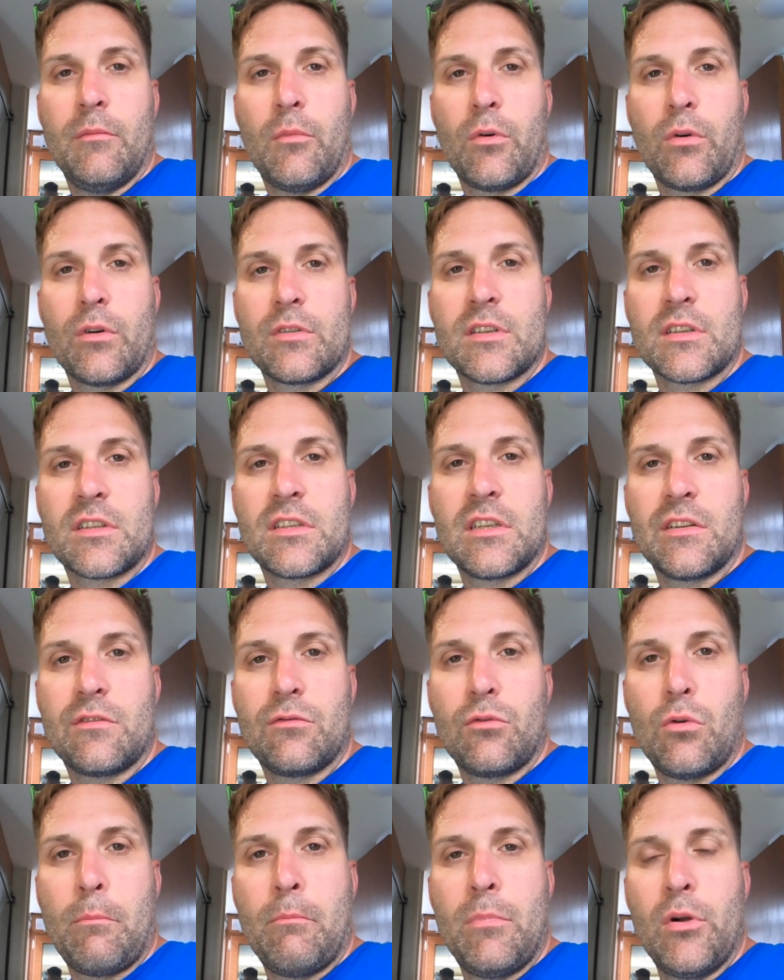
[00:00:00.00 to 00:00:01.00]
more
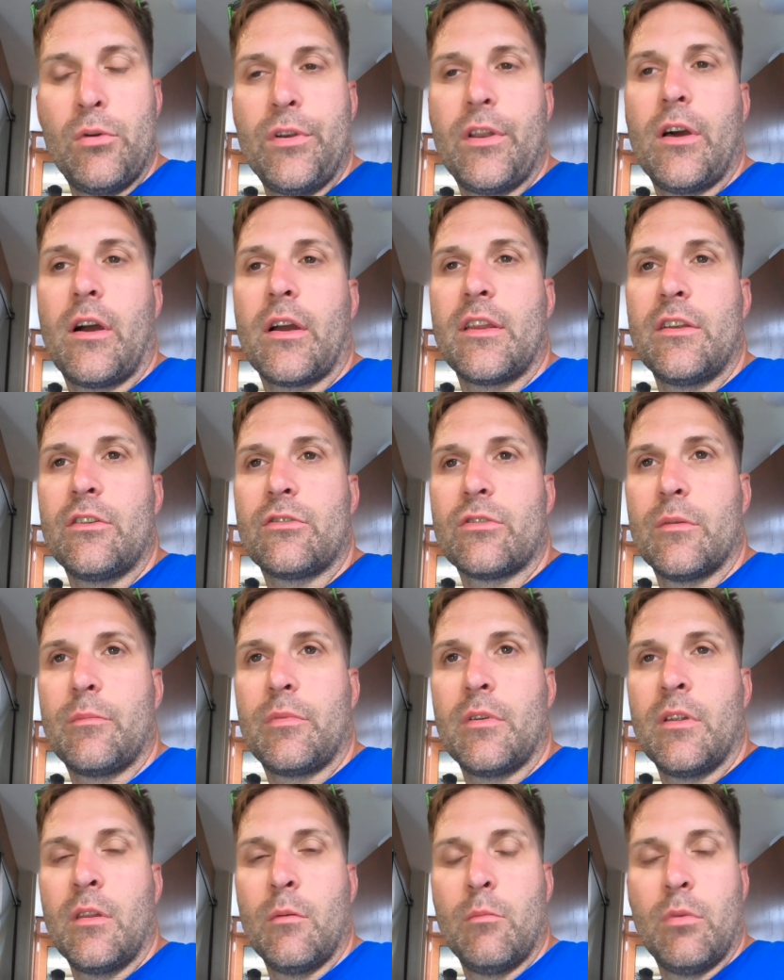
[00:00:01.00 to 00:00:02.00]
successful boondocking
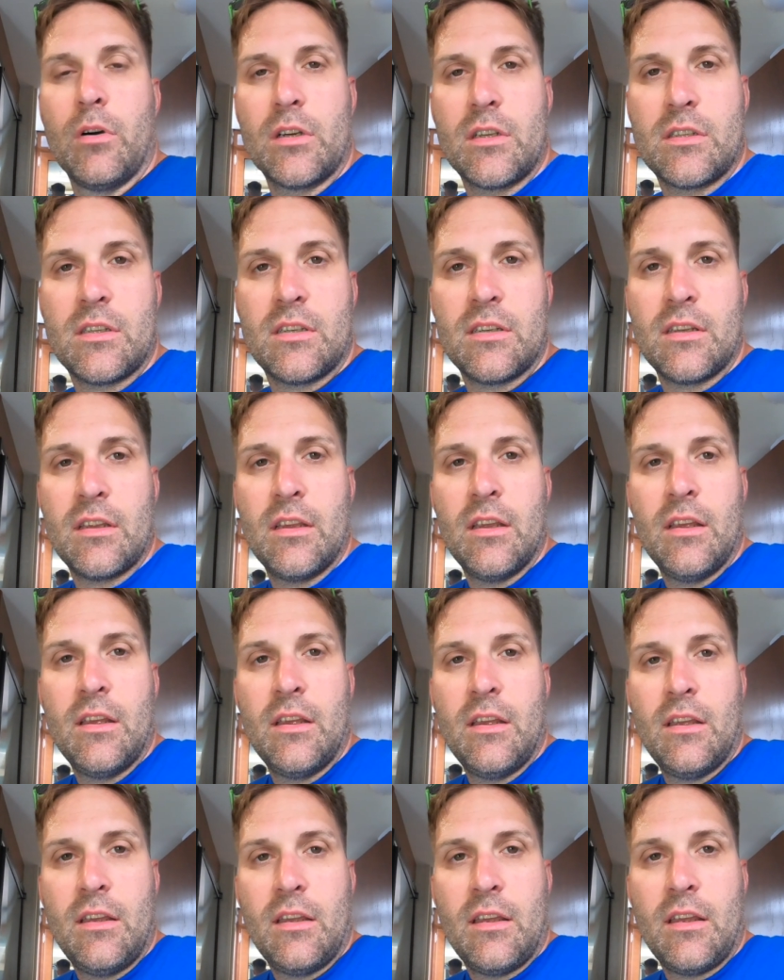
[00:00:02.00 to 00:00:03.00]
trip in the books,
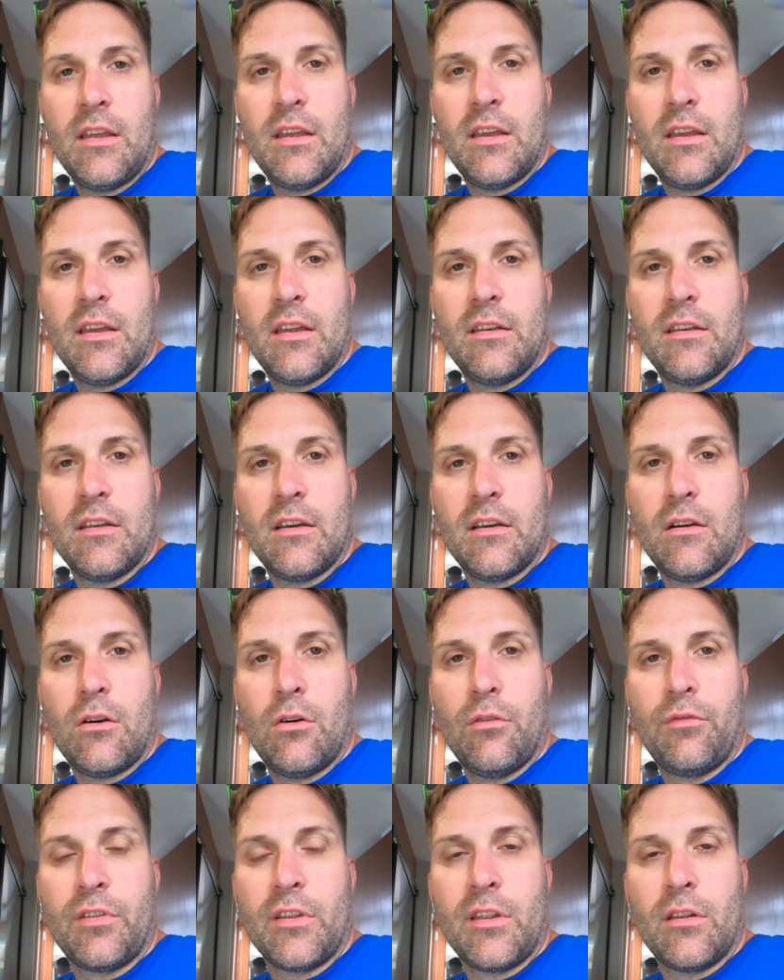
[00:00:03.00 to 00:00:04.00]
and
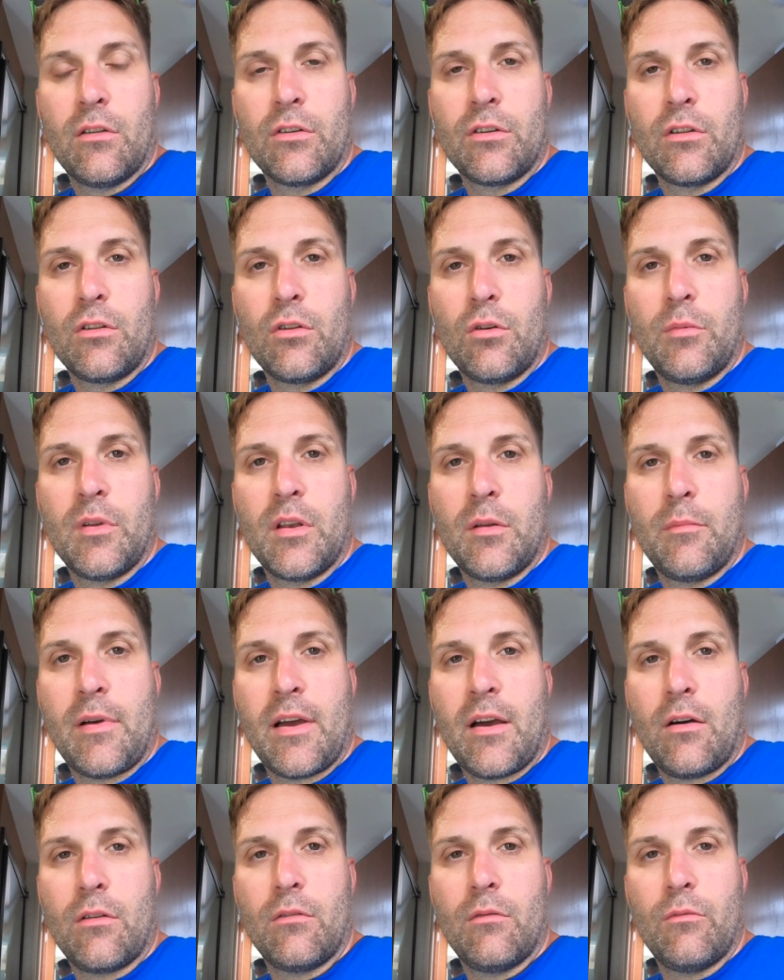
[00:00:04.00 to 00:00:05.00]
hopefully you learned a little bit
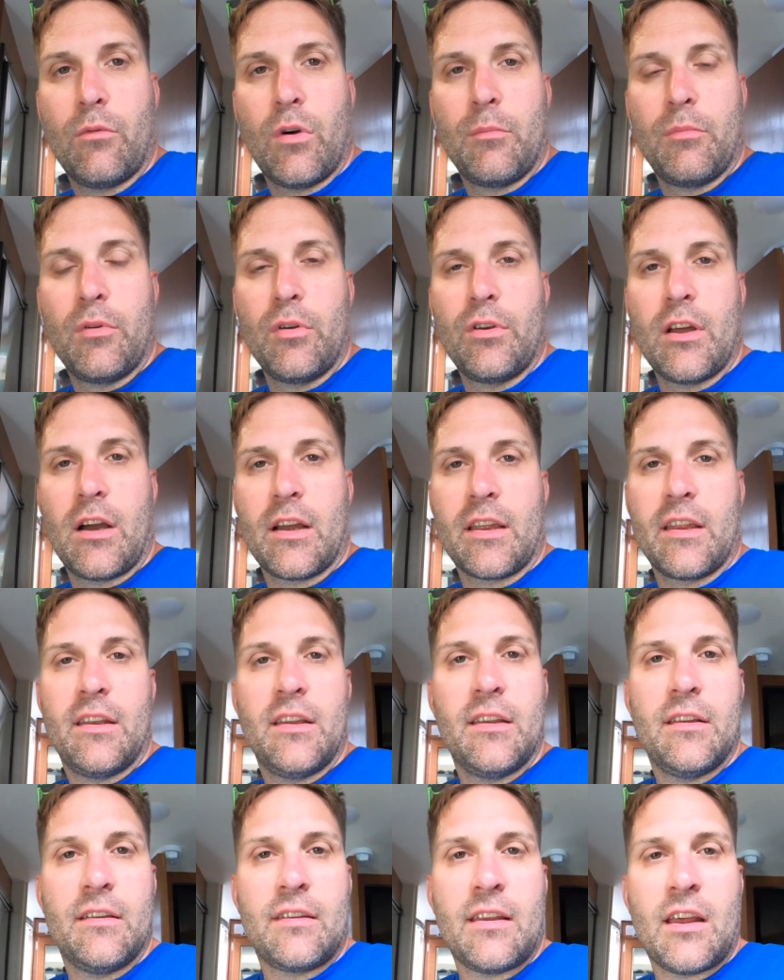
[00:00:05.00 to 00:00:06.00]
about what boondocking
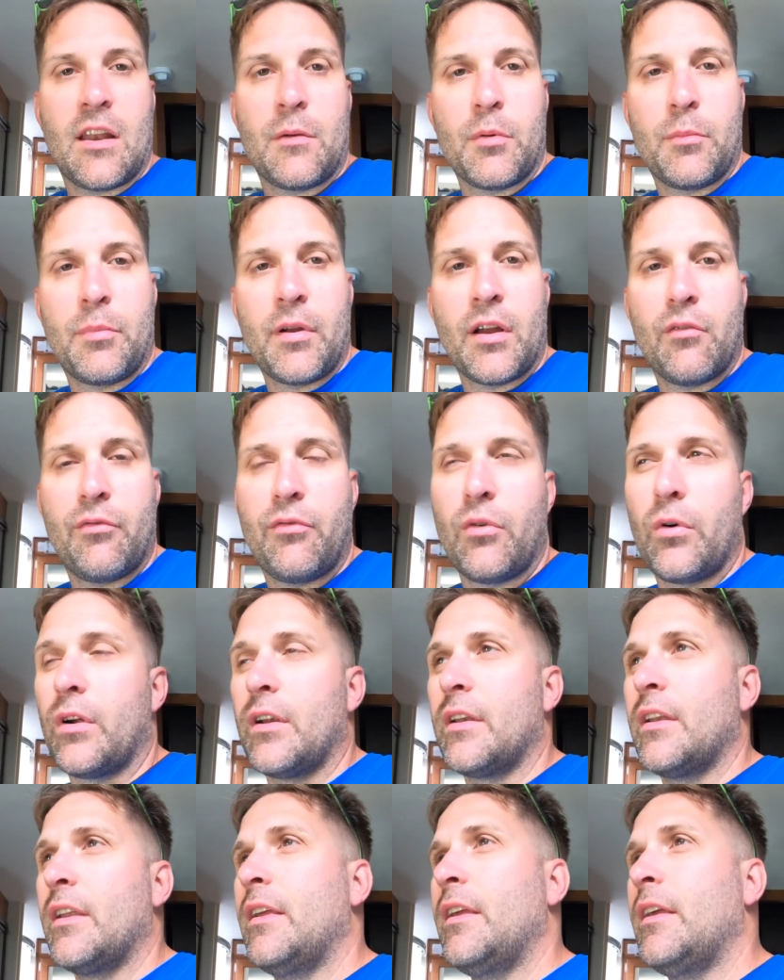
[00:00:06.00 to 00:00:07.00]
is, how to prepare for
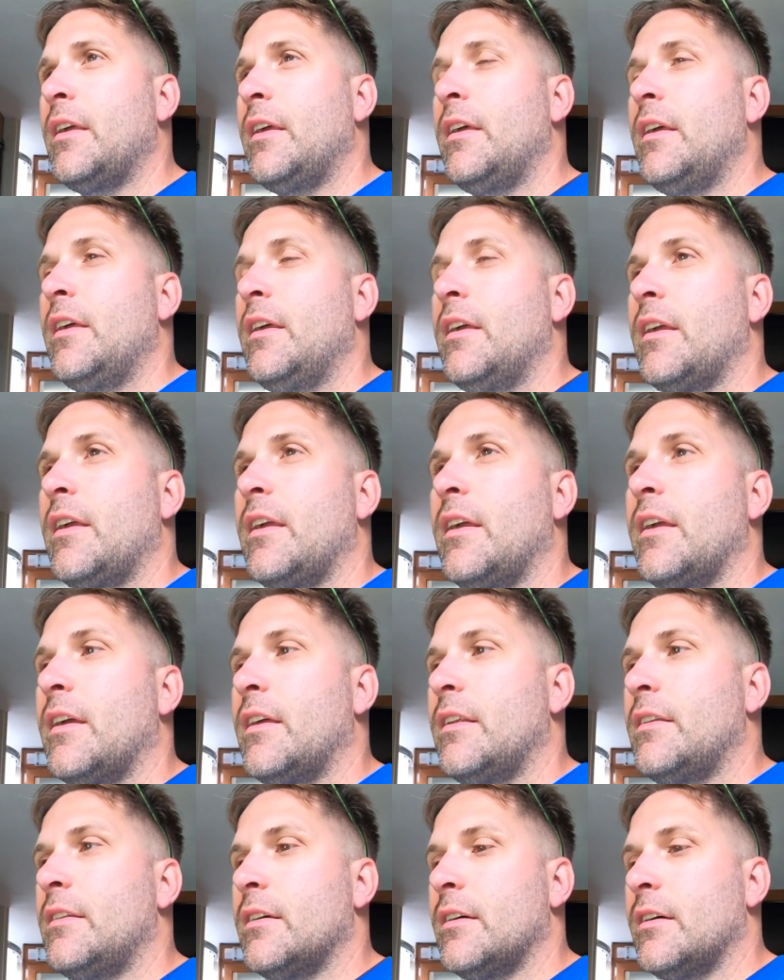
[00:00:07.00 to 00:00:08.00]
it,
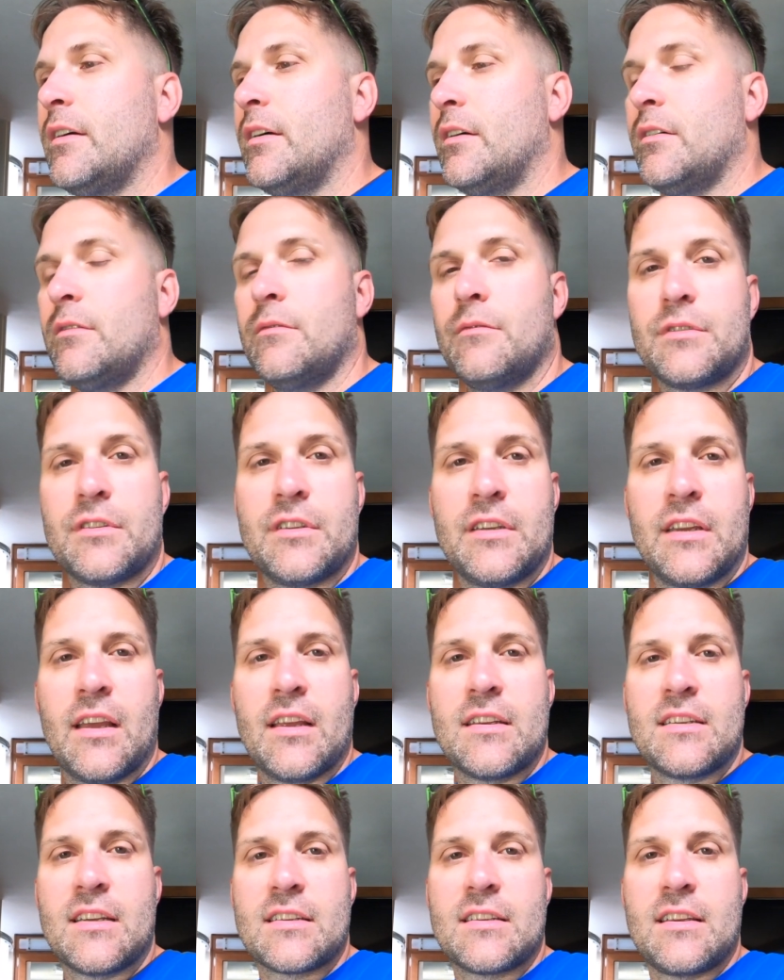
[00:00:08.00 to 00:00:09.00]
and we'll see you
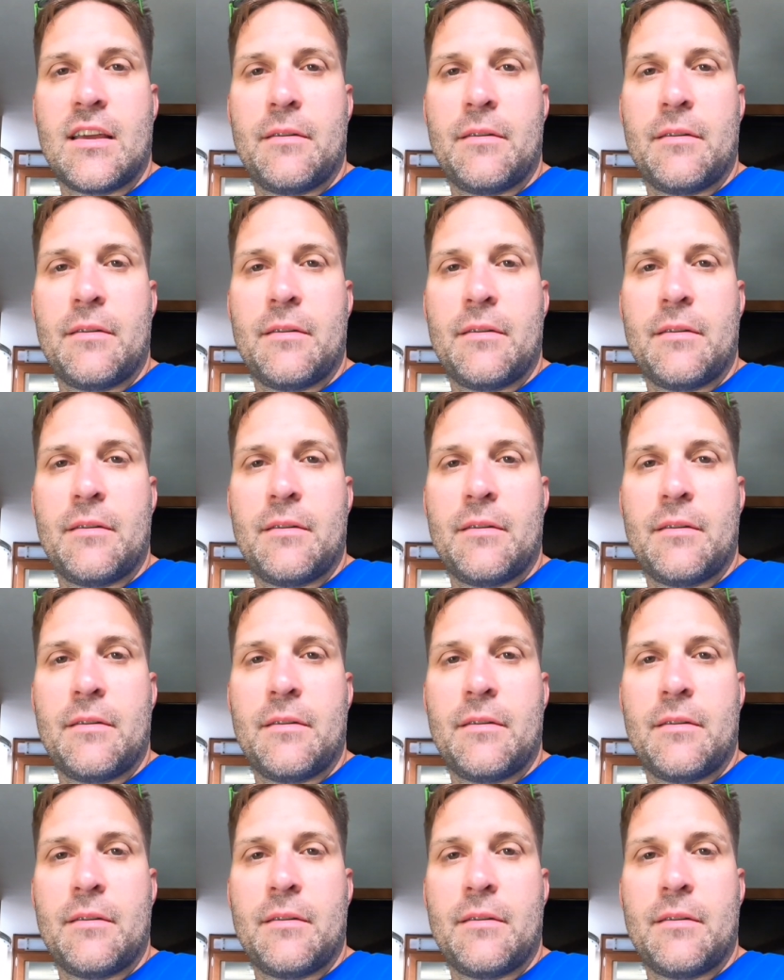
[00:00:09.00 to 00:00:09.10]
guys next time.